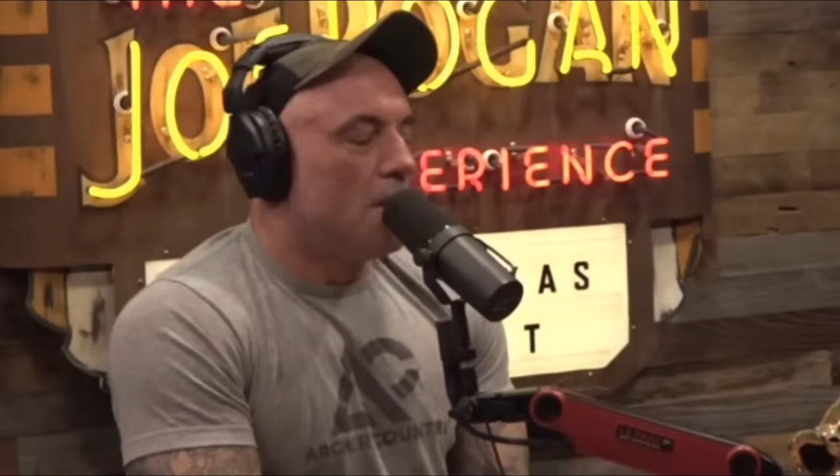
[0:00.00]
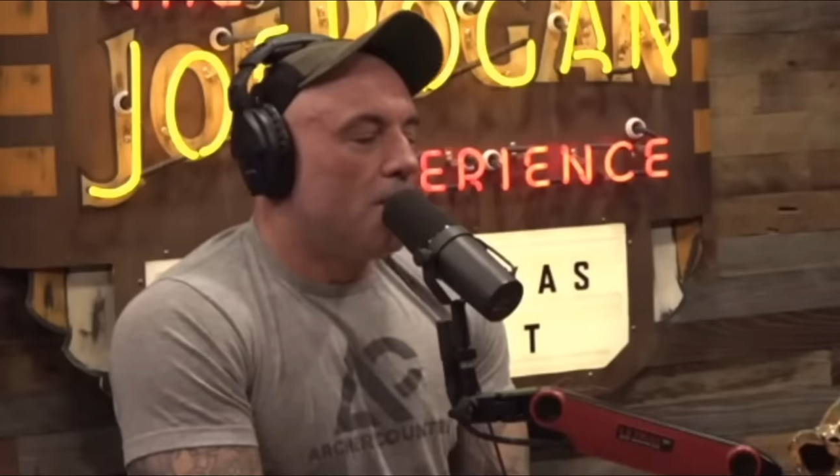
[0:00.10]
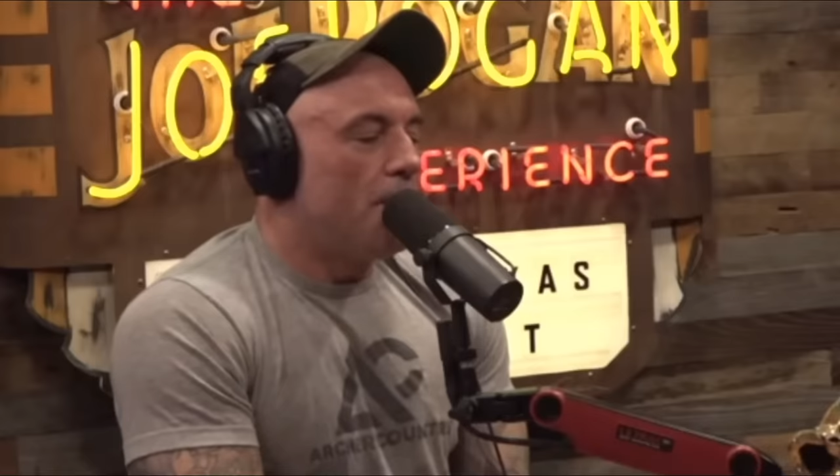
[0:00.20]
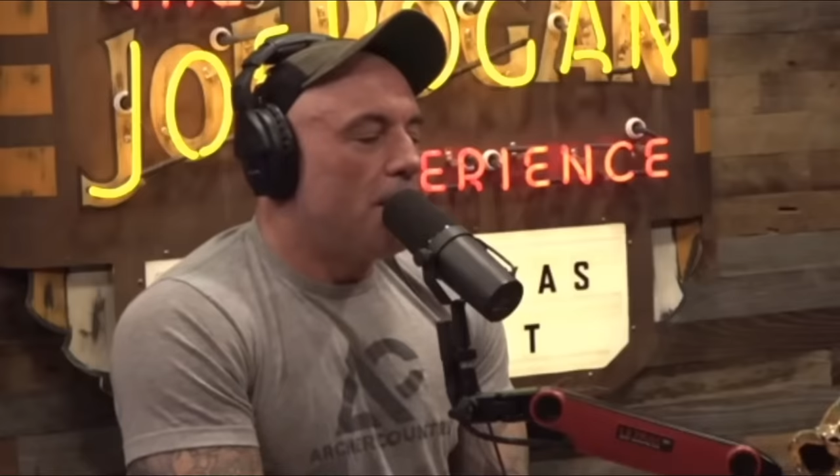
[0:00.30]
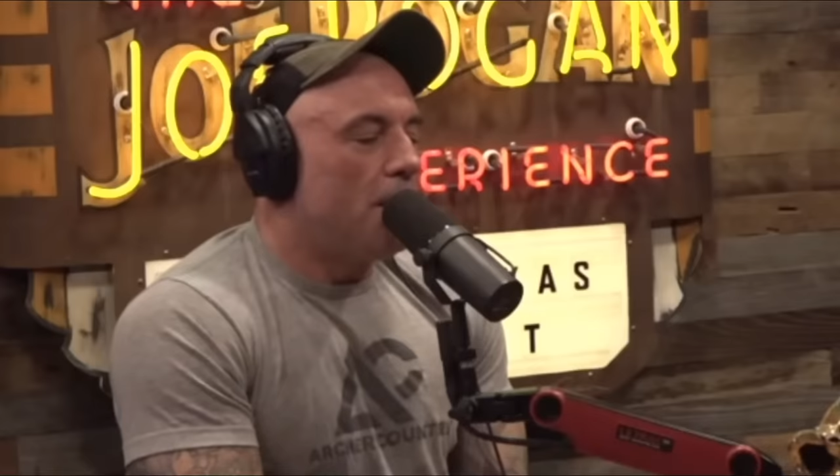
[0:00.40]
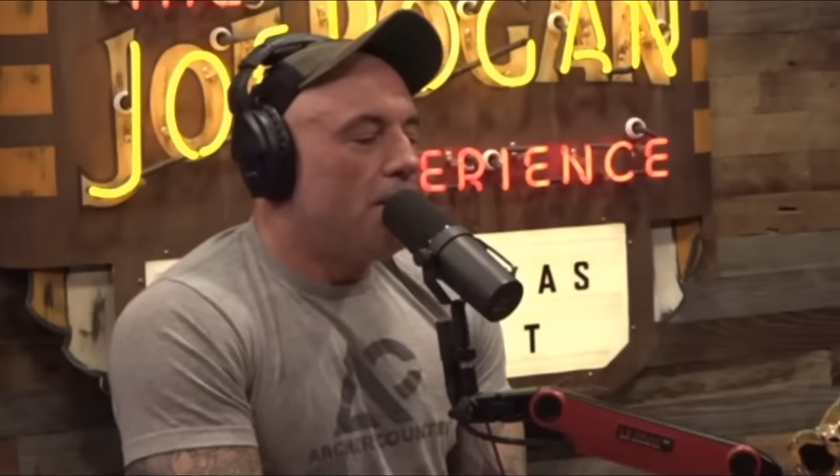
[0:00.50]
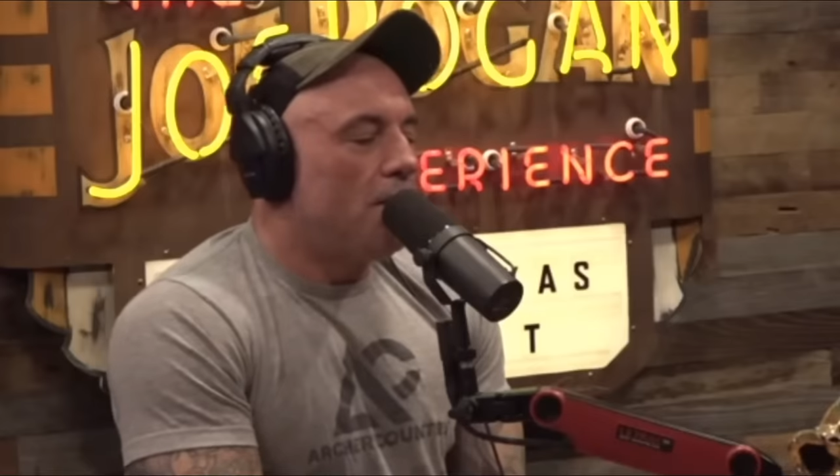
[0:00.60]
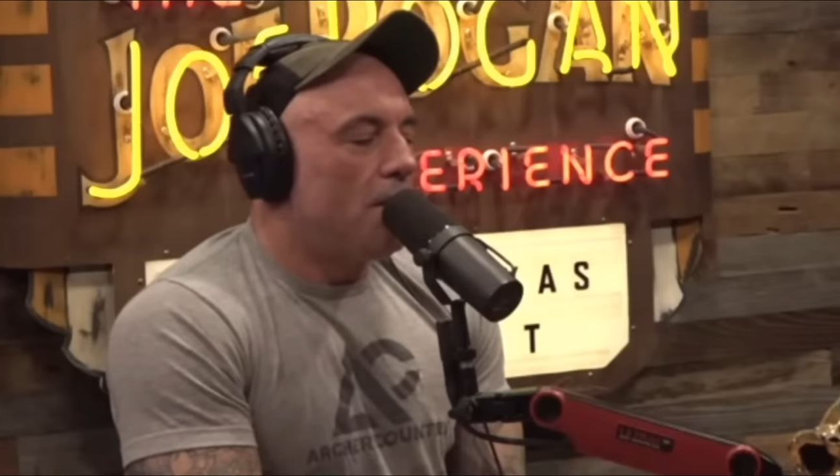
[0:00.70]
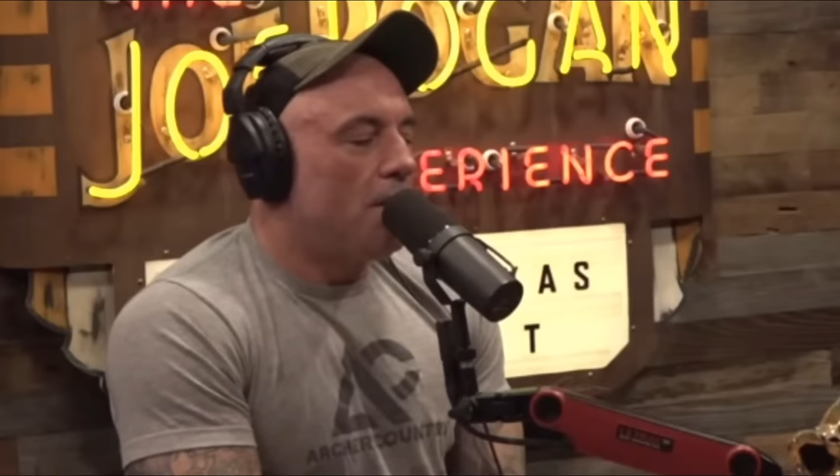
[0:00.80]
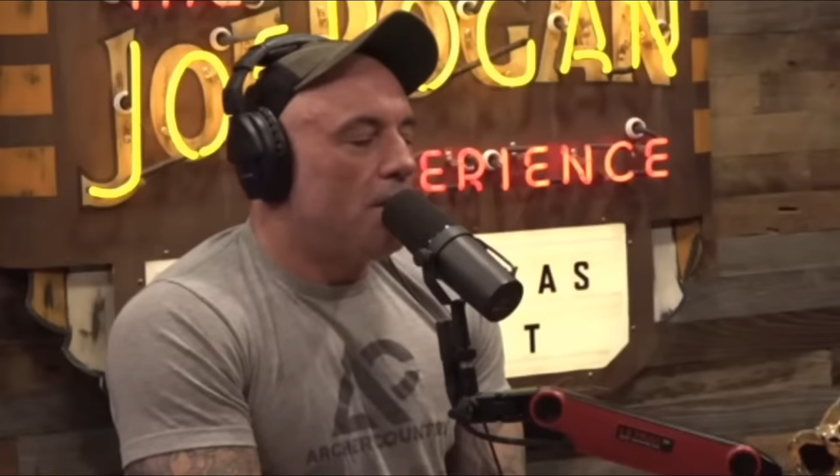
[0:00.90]
But you,
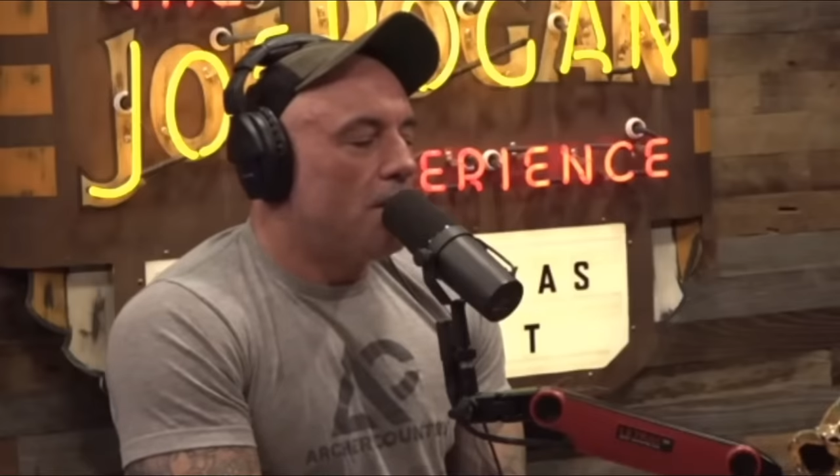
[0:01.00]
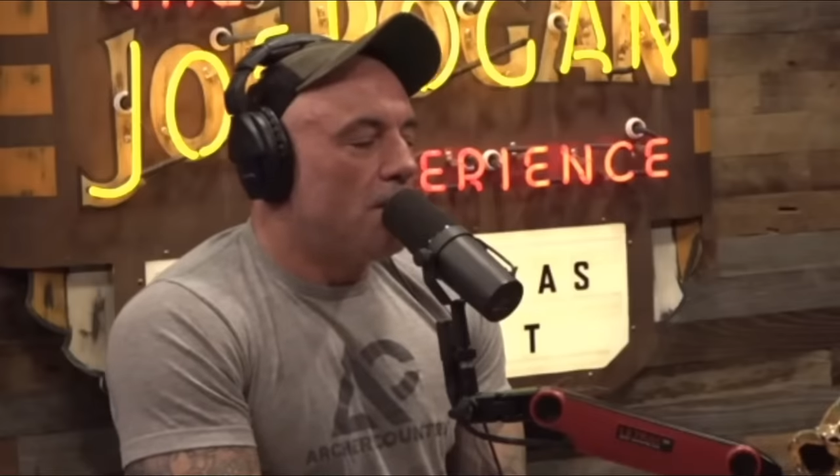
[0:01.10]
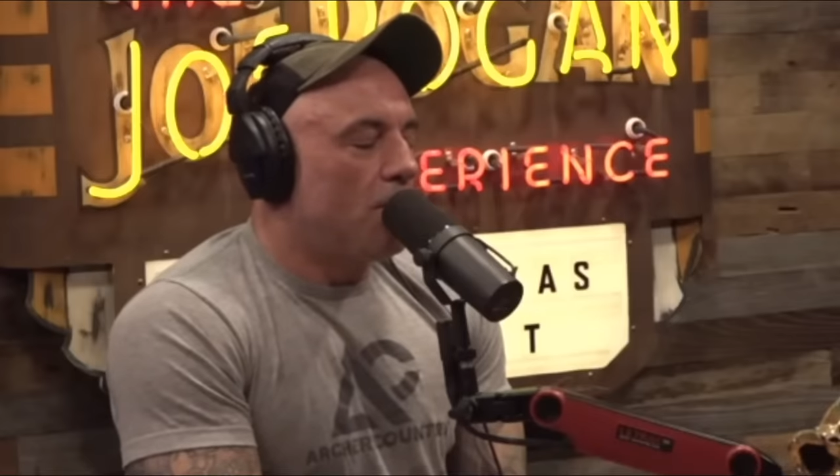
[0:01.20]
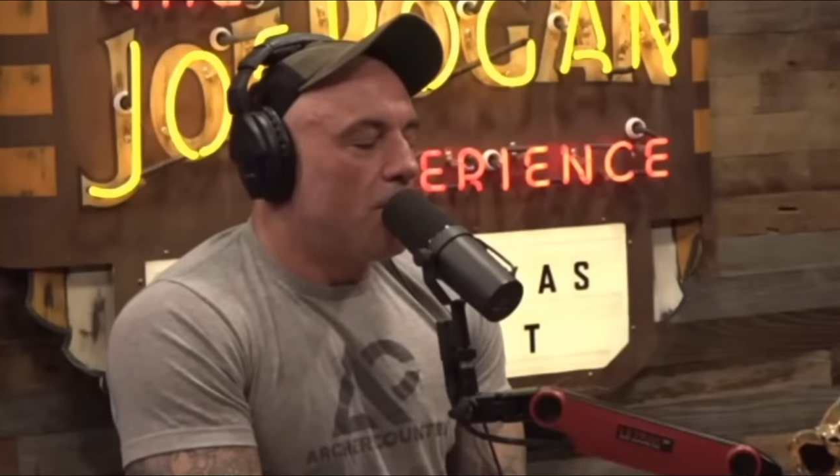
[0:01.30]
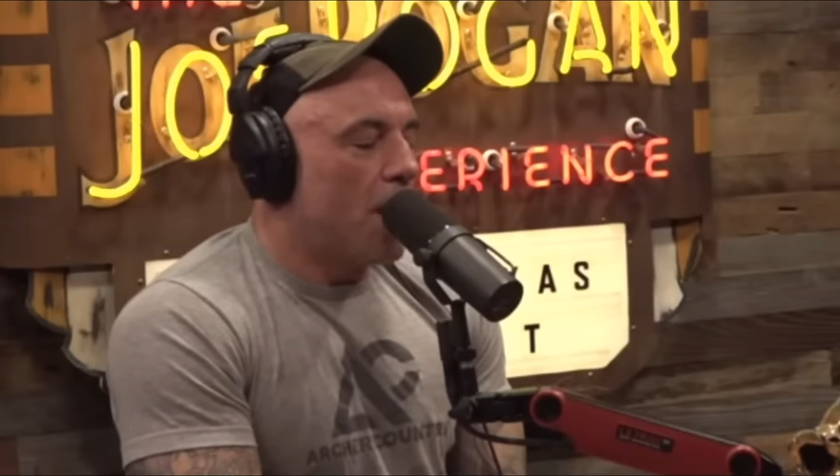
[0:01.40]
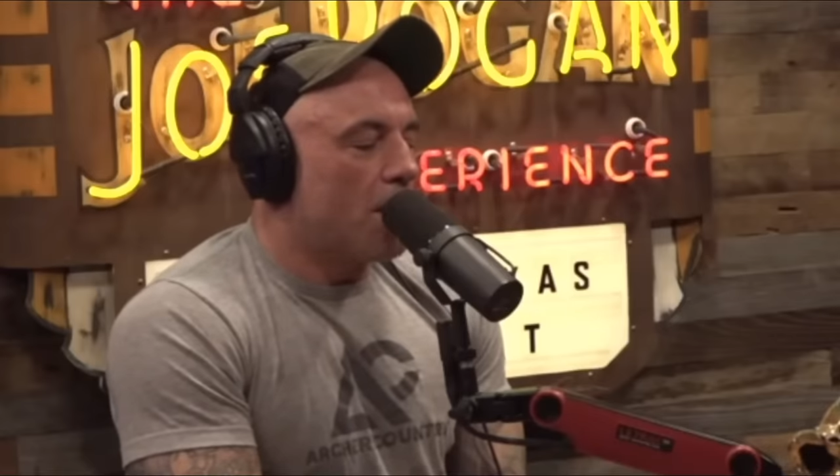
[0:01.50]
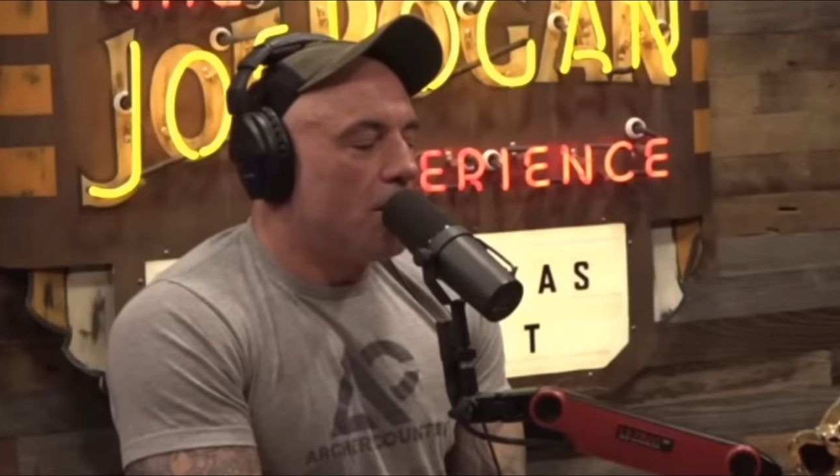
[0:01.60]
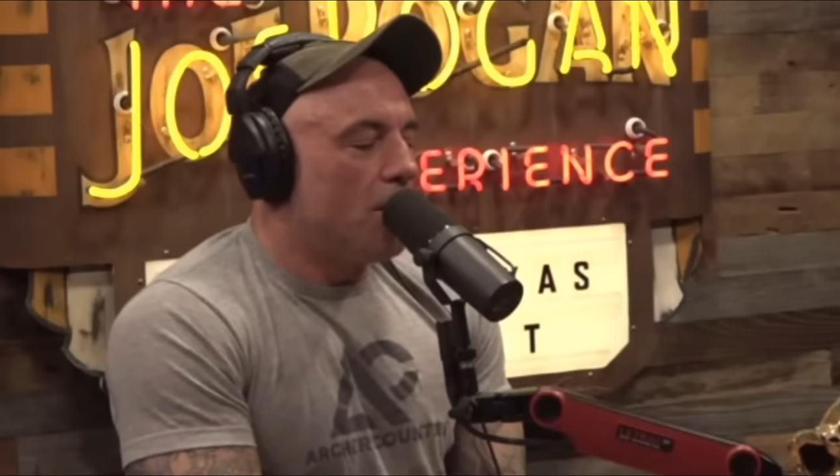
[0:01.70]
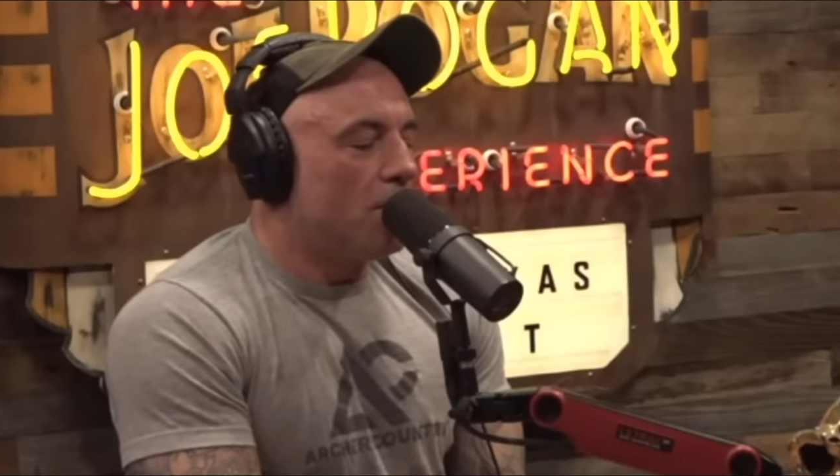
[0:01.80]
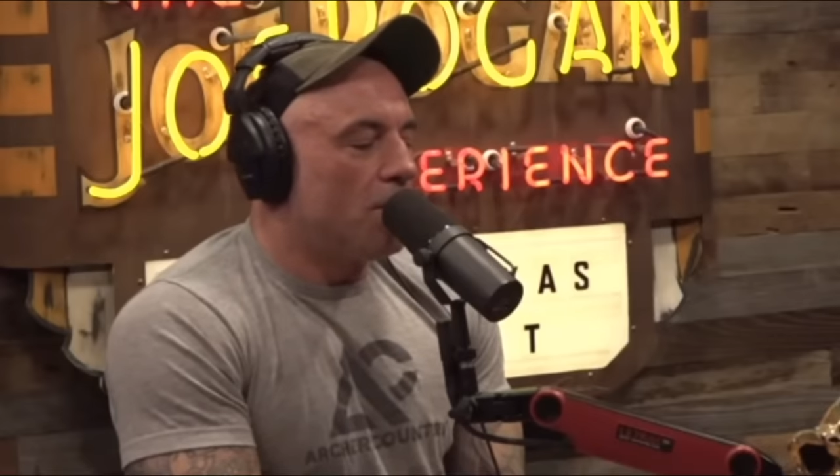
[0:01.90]
you got to
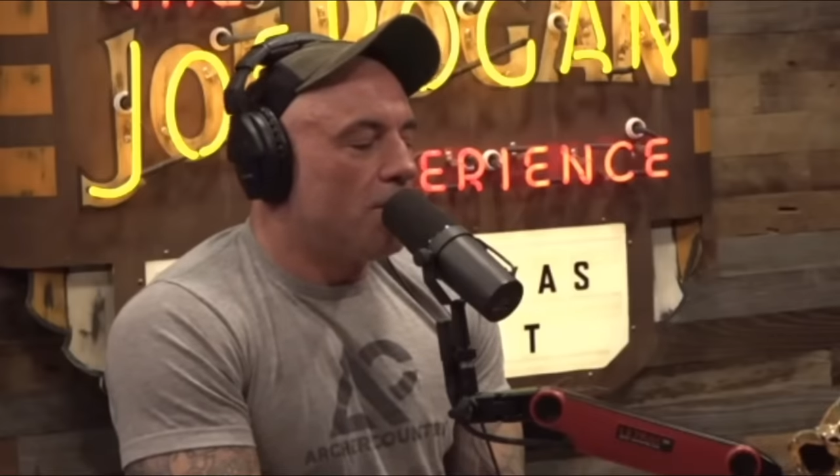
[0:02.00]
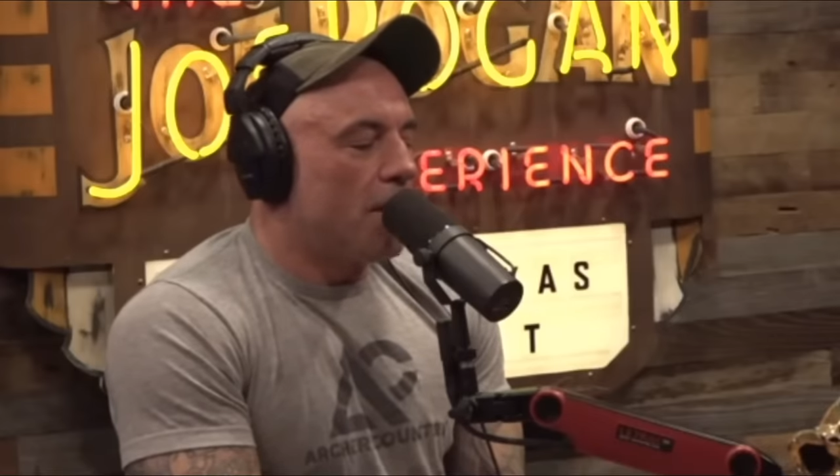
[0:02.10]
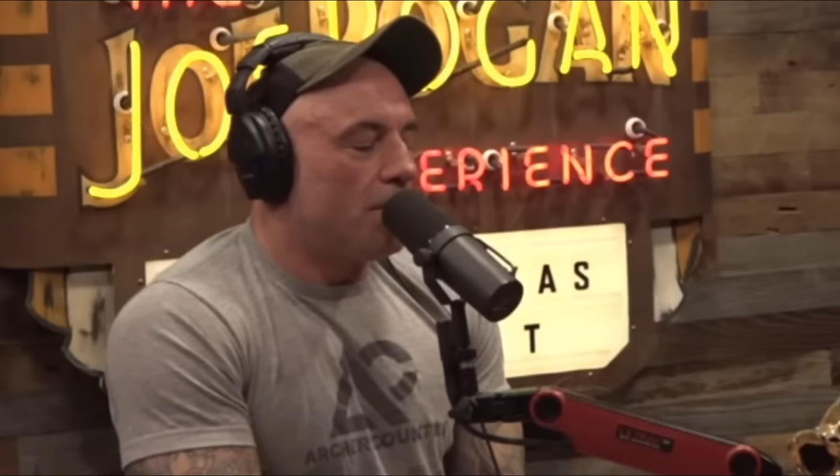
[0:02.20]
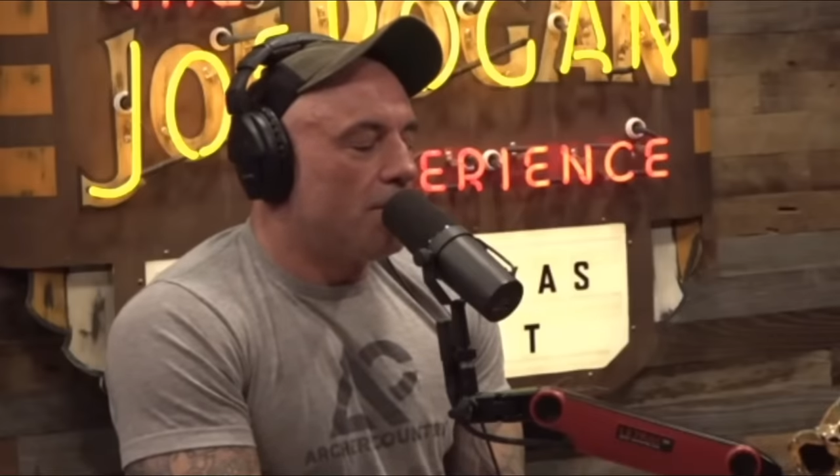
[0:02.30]
know that you can't